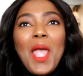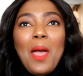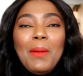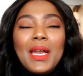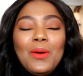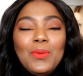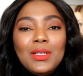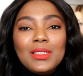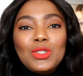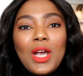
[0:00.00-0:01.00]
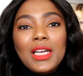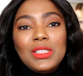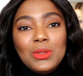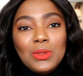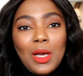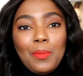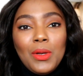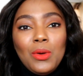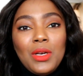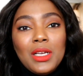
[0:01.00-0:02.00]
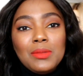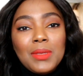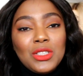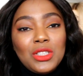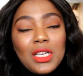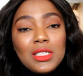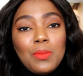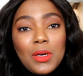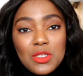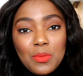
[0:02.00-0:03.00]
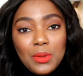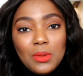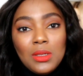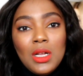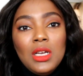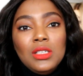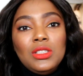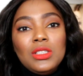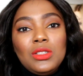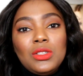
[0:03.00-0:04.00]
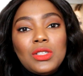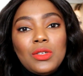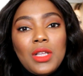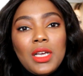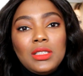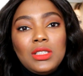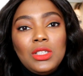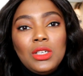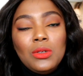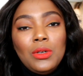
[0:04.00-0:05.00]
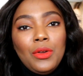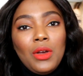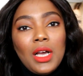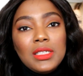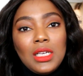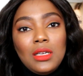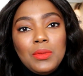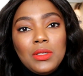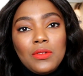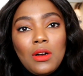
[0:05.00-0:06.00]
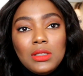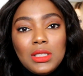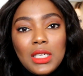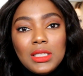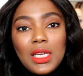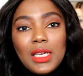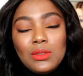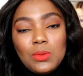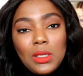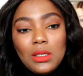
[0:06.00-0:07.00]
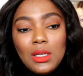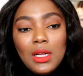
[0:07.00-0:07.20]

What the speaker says: But I will try to upload as much as possible, just so that, you know, you guys get a bit of content as well.